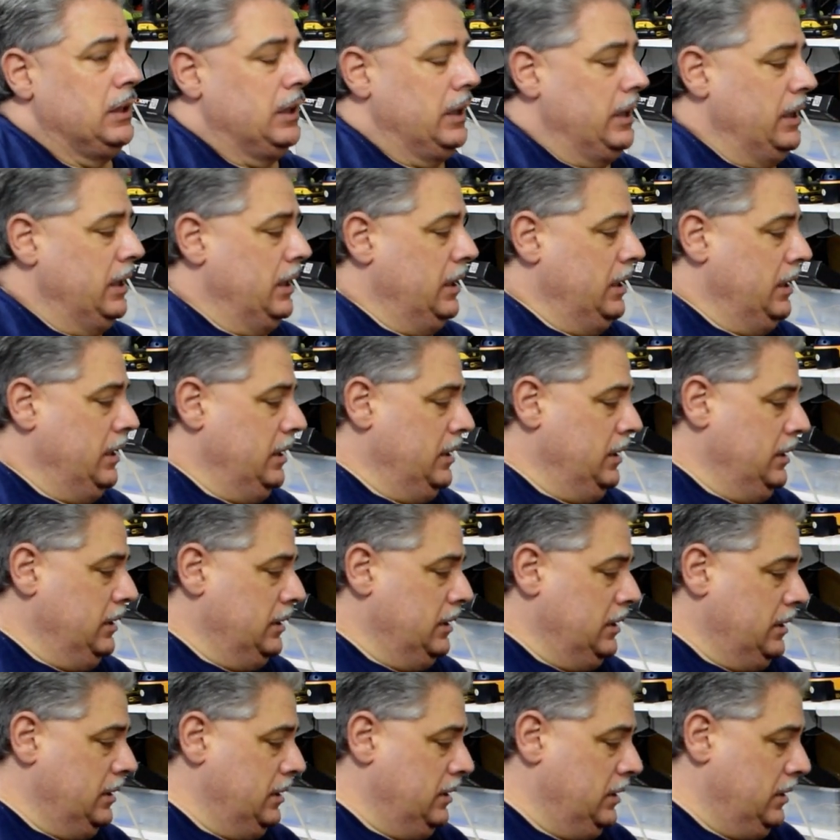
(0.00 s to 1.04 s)

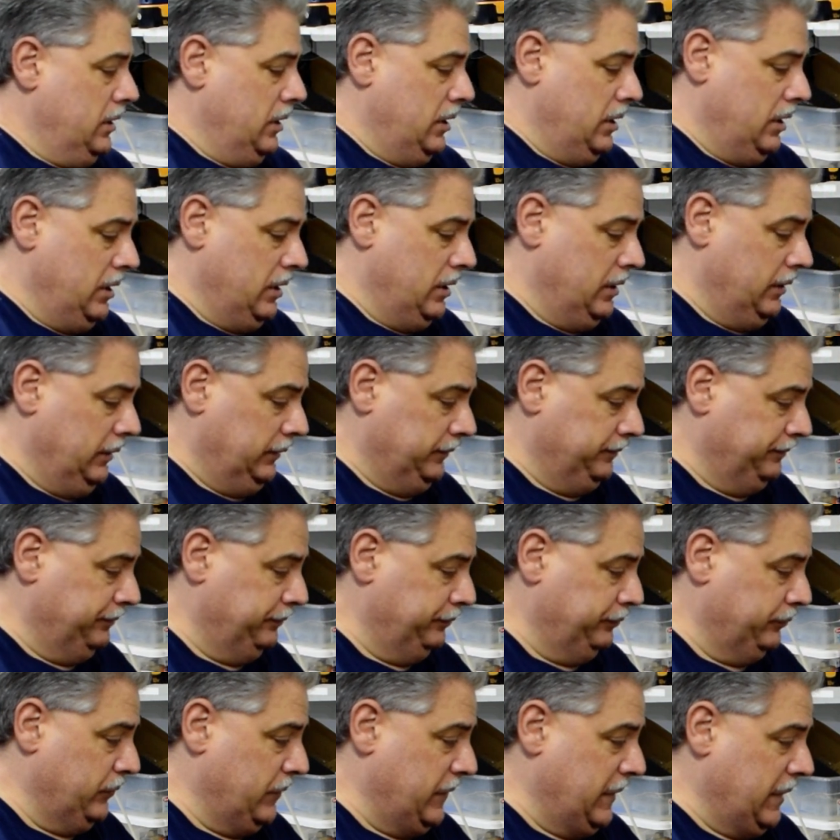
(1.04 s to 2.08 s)
And, you
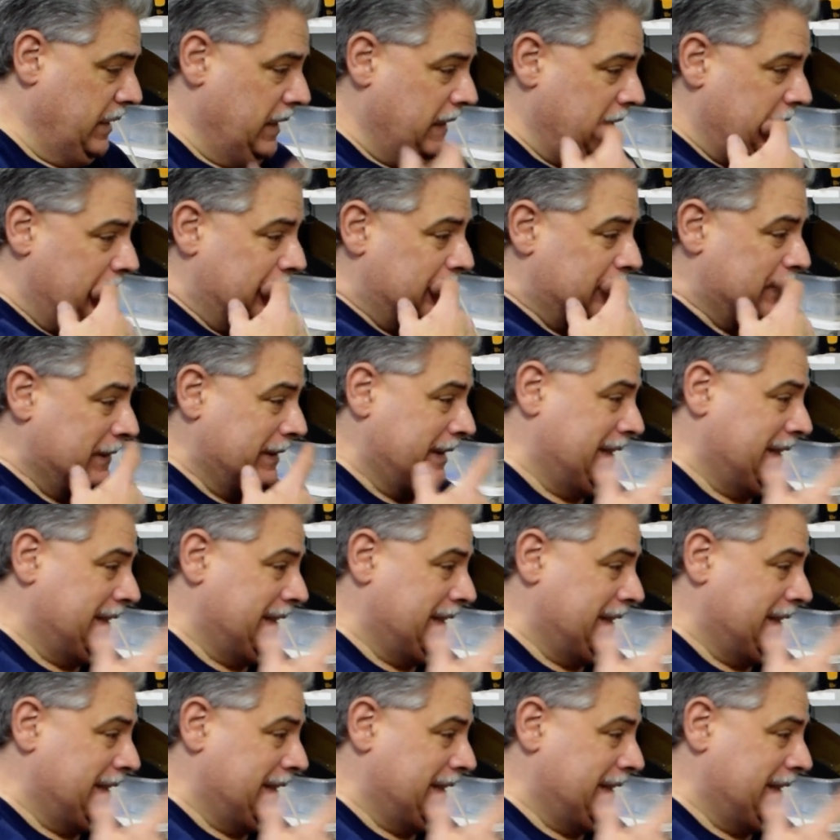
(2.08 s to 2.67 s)
know,